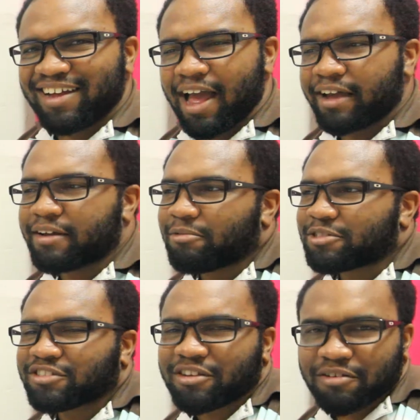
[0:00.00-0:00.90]
I was
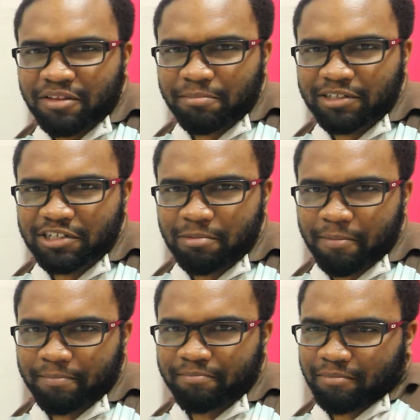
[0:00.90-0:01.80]
just under the impression that
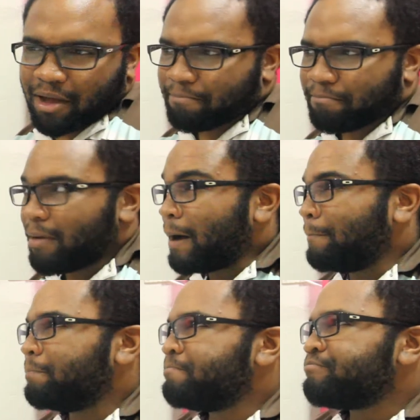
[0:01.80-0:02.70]
my mom
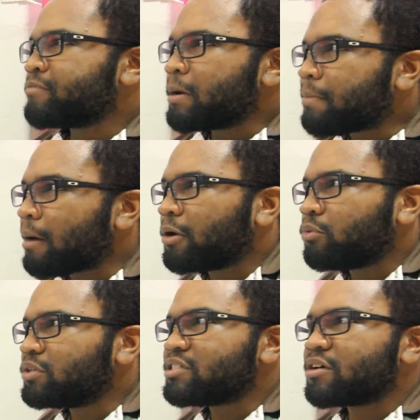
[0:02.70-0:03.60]
probably
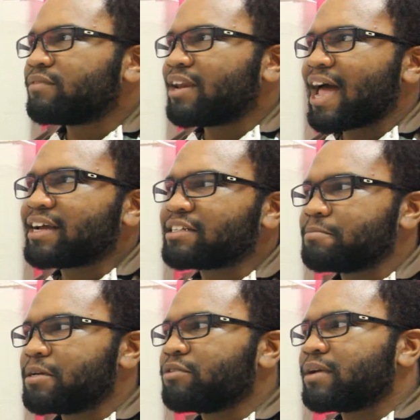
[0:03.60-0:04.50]
wouldn't have liked
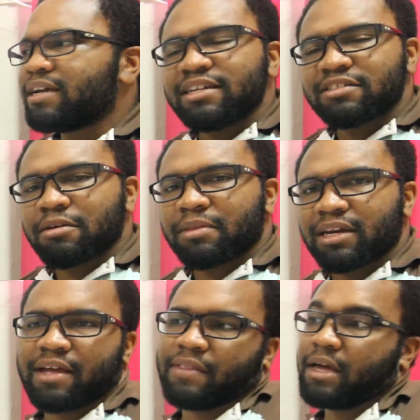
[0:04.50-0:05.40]
me reading something
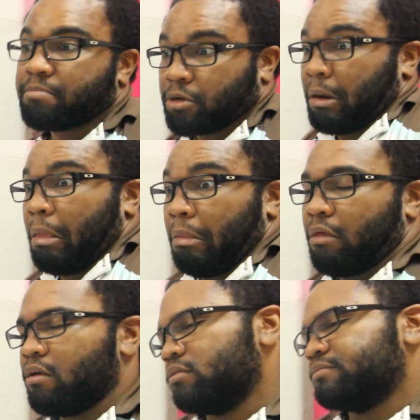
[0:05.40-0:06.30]
like that, but
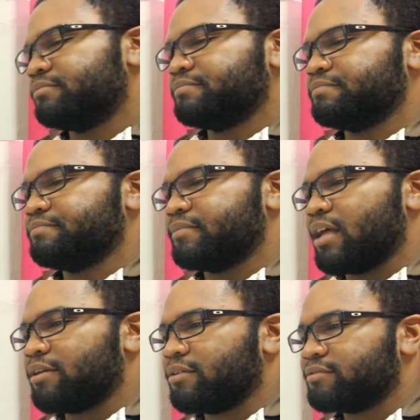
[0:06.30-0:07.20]
I
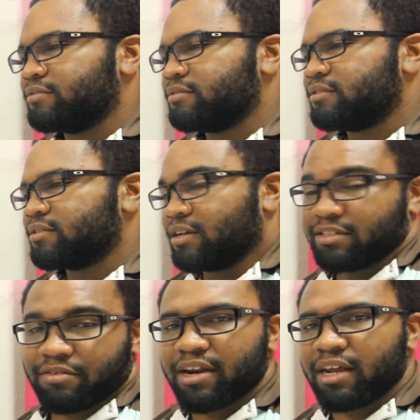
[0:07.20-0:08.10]
don't know, because
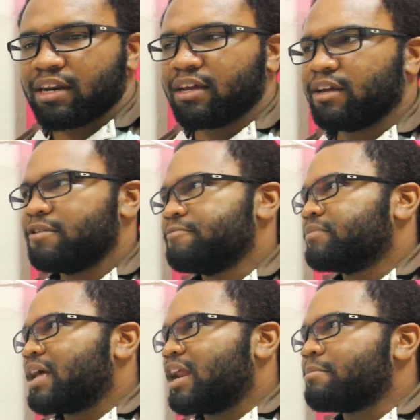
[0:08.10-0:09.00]
I read it
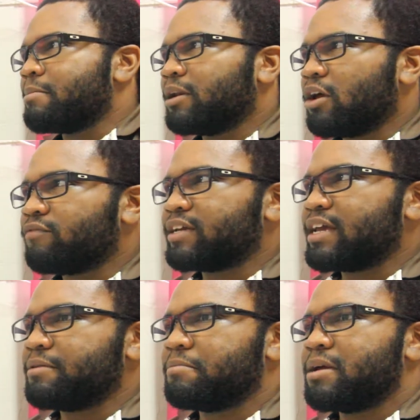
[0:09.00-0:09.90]
and I remember loving
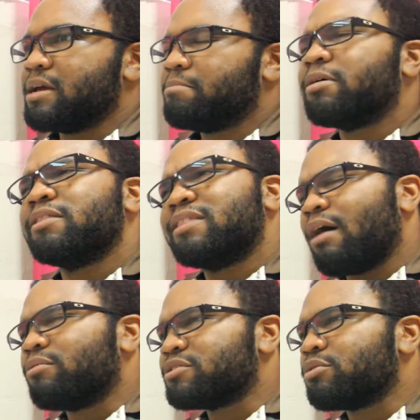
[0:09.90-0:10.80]
it. But
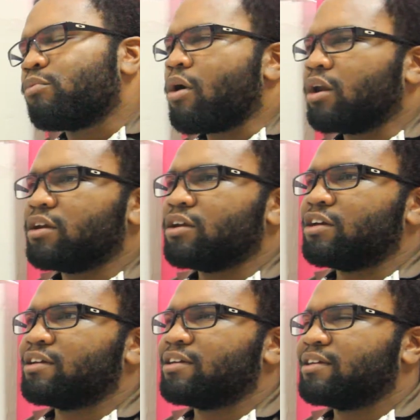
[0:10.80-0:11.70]
that was the one,
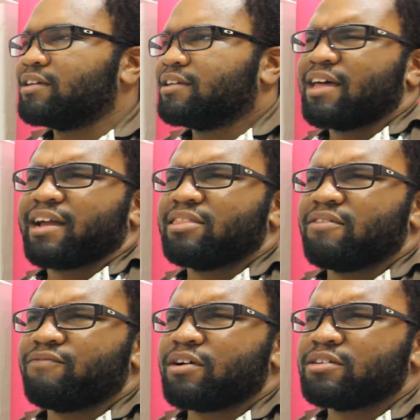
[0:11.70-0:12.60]
like in the
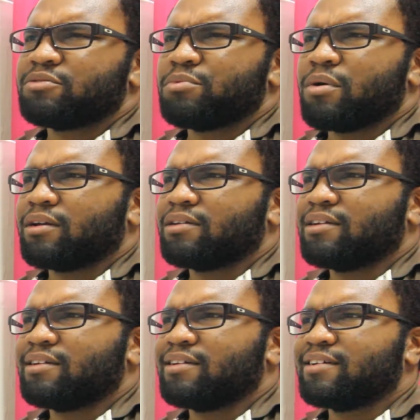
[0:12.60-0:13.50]
first one,